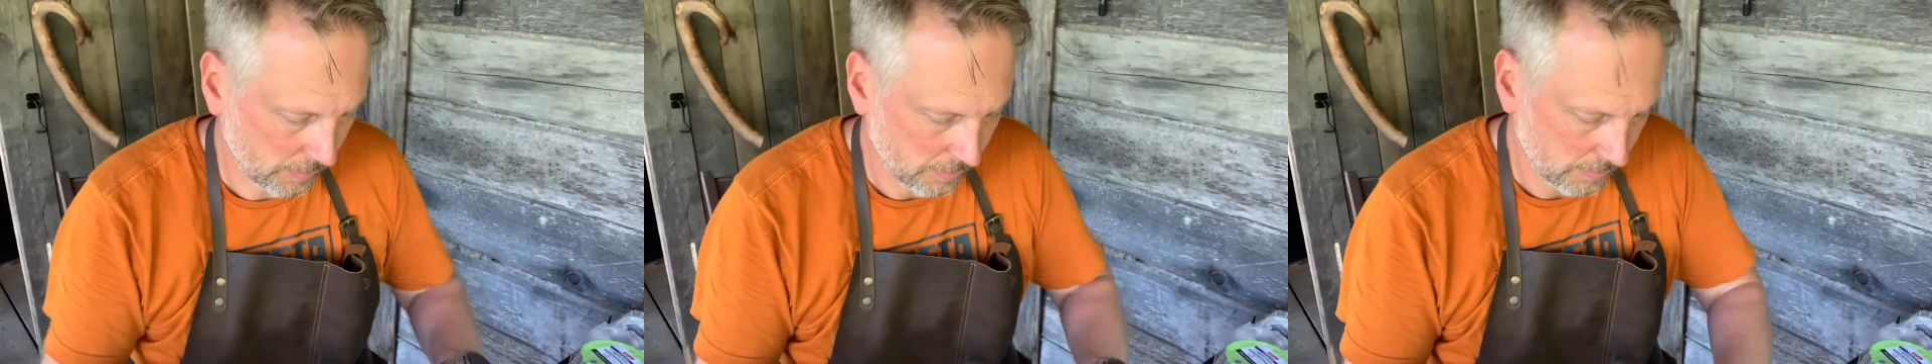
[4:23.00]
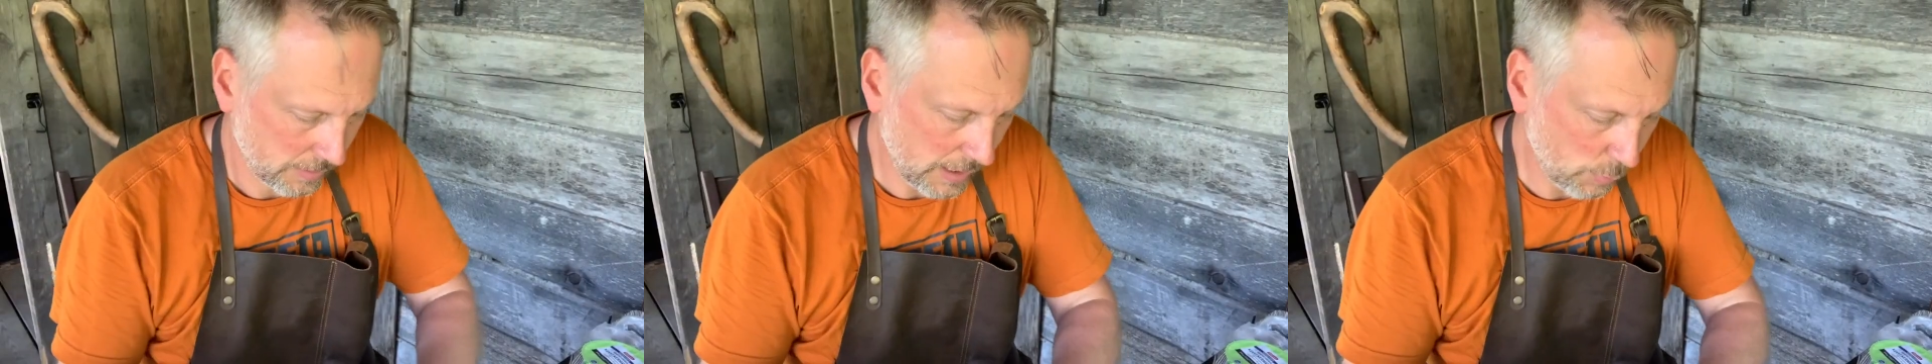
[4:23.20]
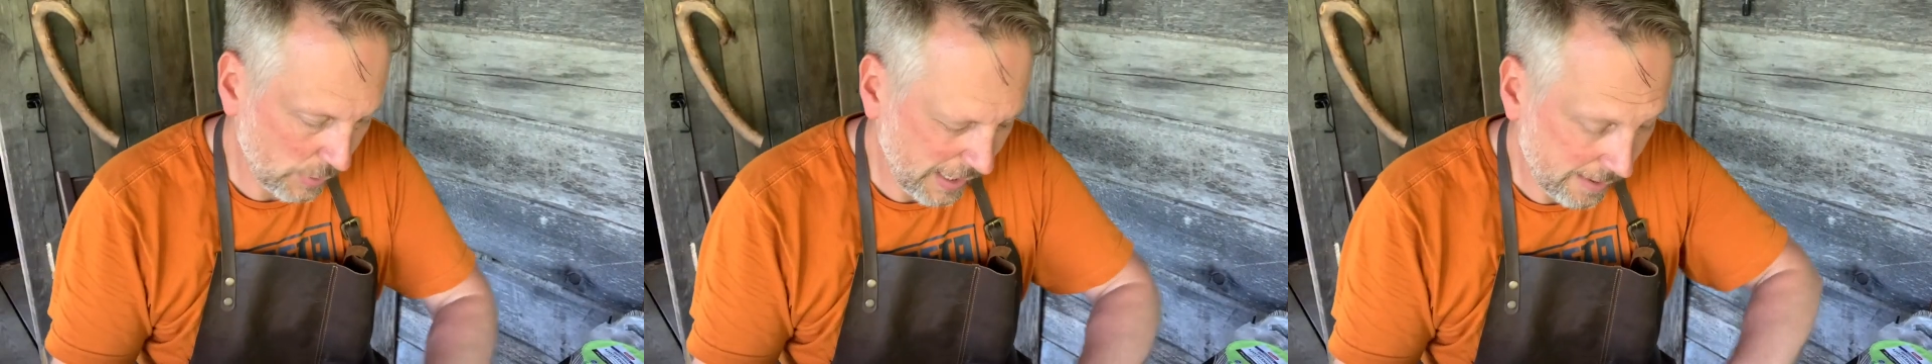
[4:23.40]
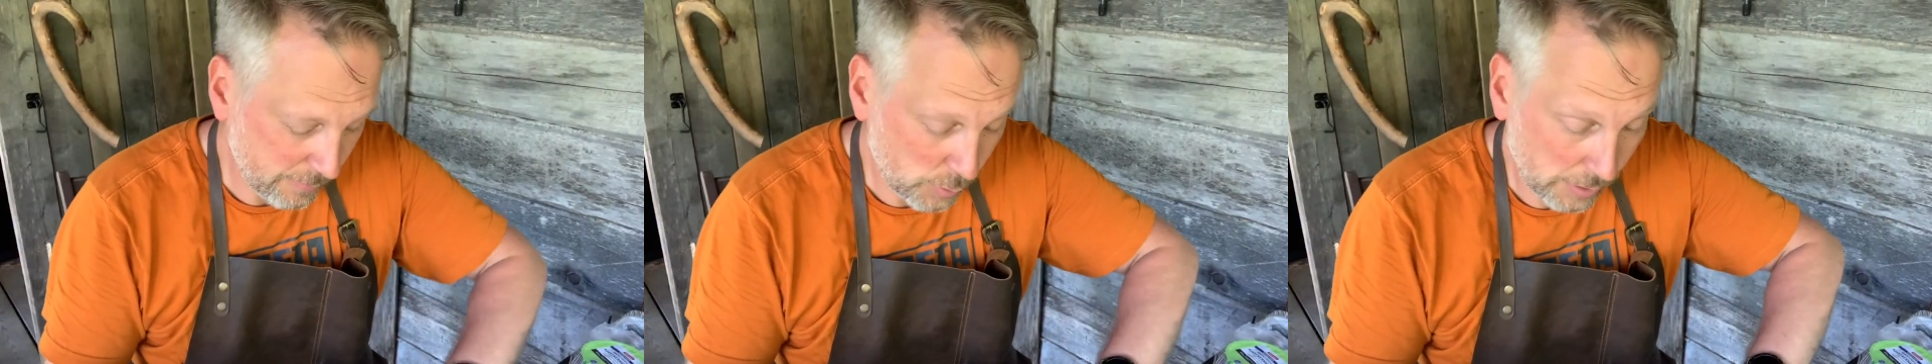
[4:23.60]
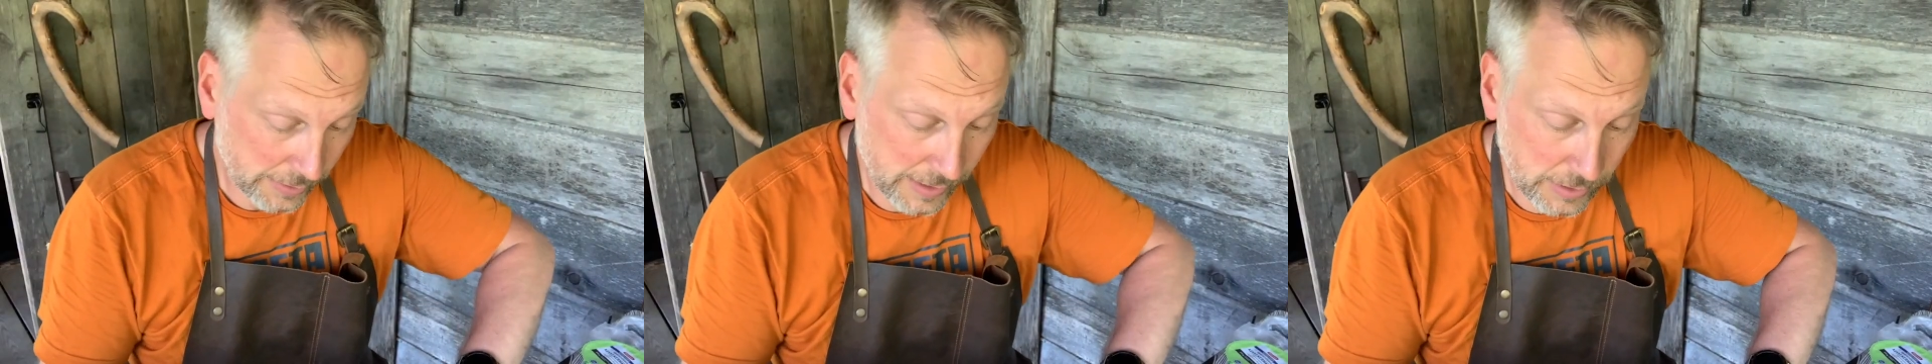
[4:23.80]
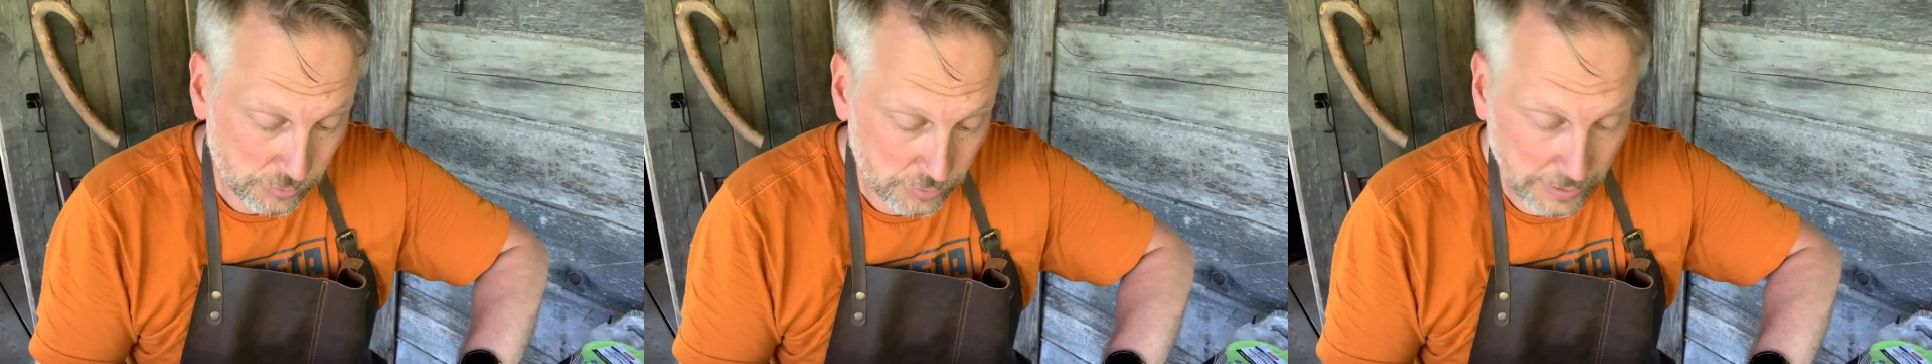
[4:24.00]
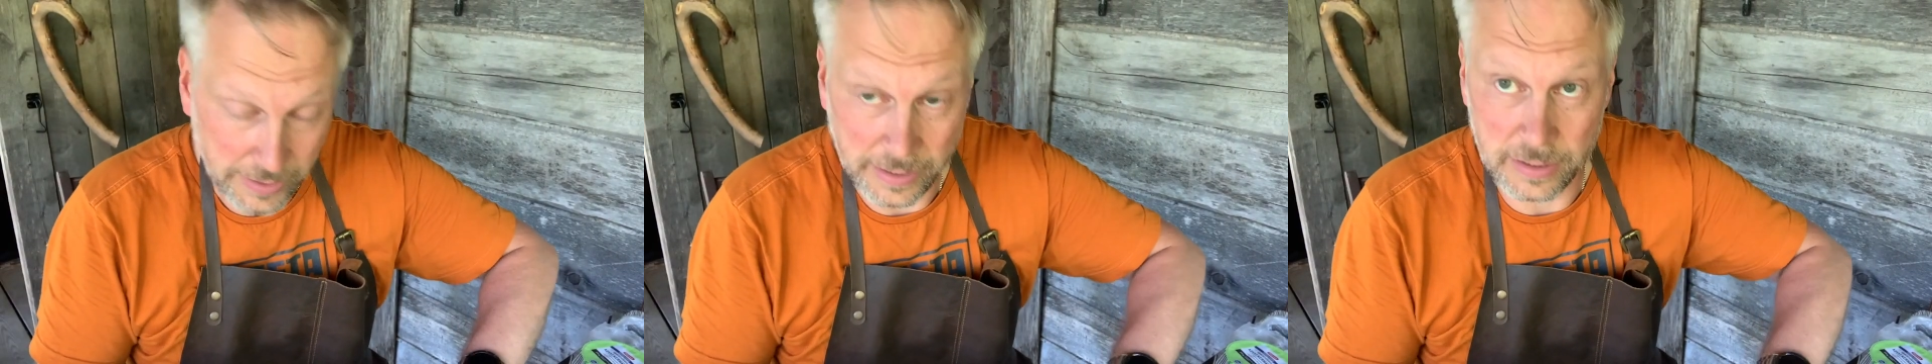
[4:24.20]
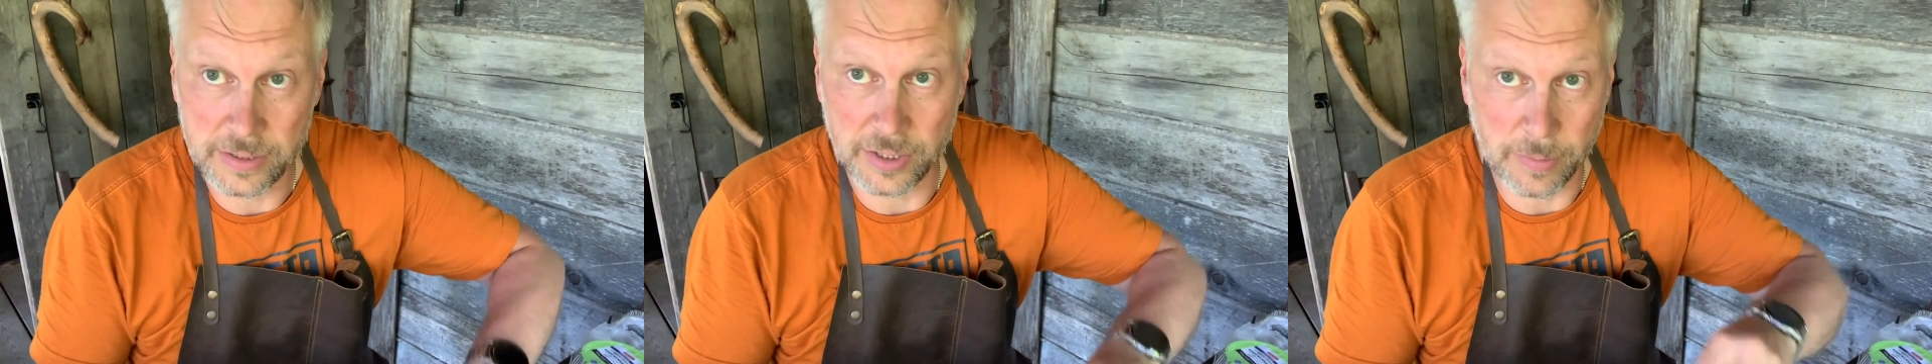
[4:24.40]
Now we have all the
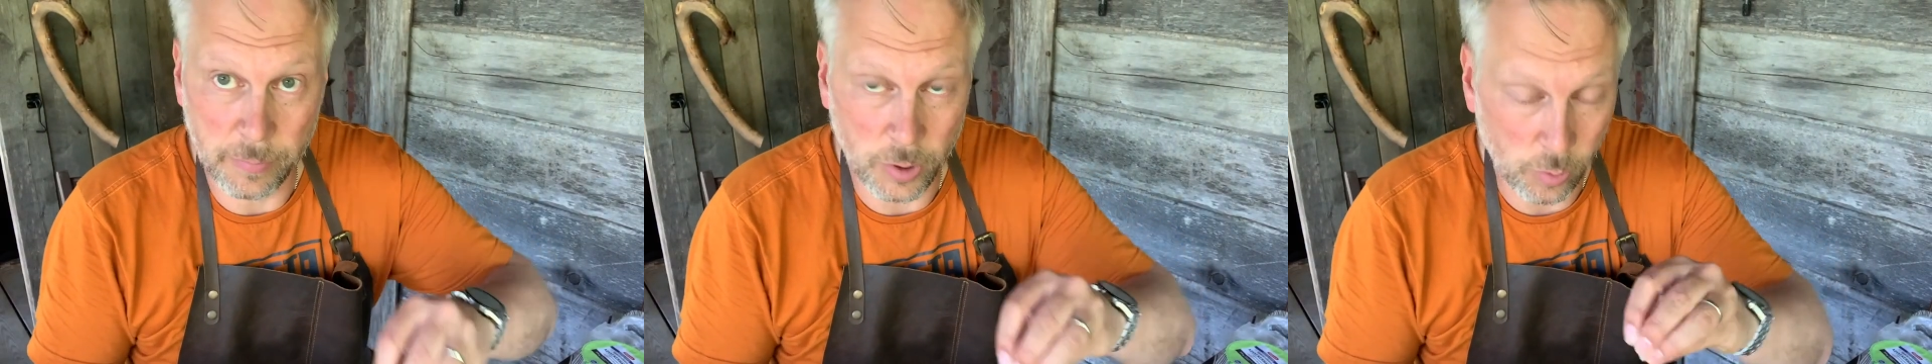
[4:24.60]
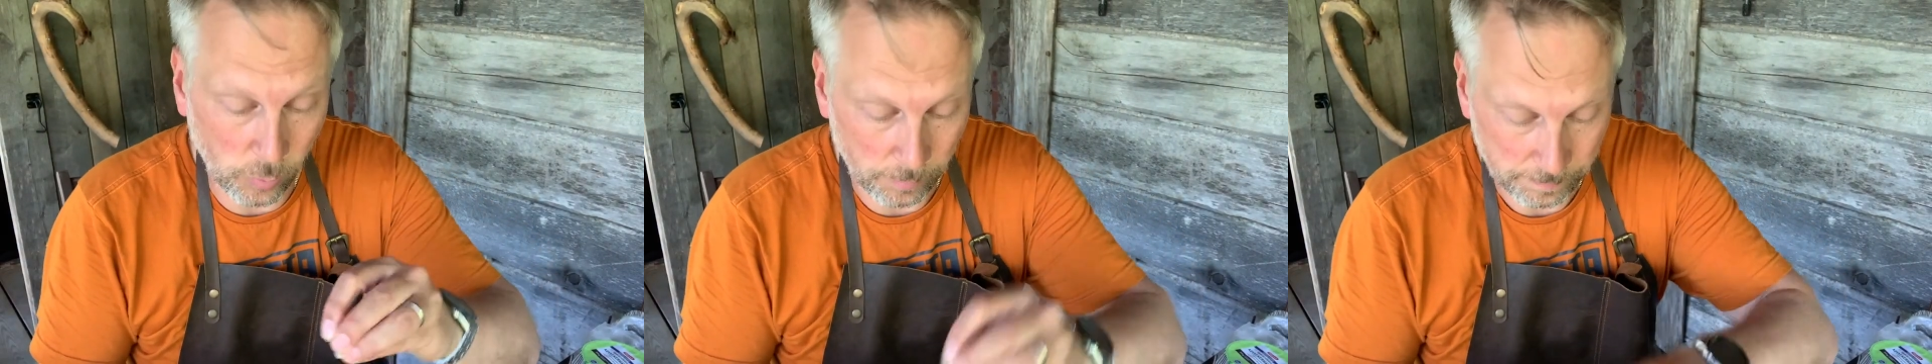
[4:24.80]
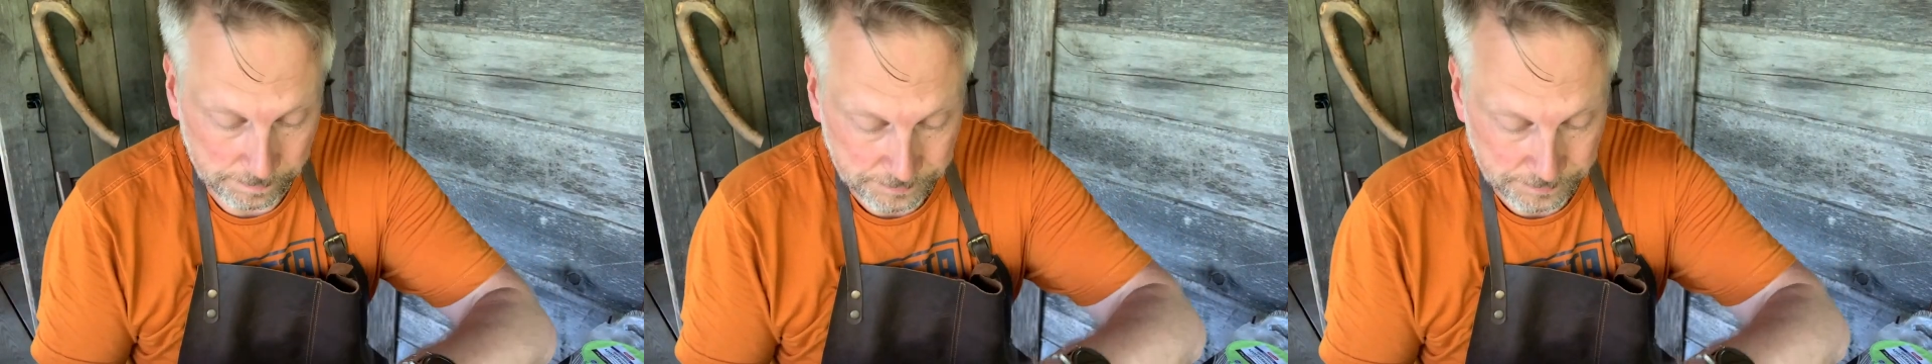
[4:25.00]
ingredients in the bowl.